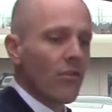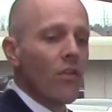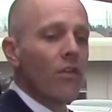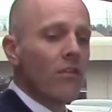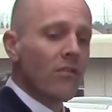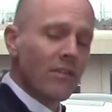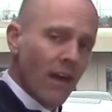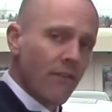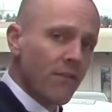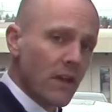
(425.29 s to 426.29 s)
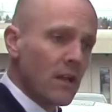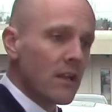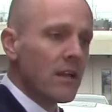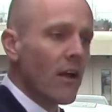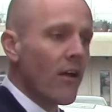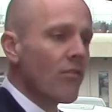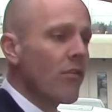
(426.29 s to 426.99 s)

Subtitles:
and this definitely does.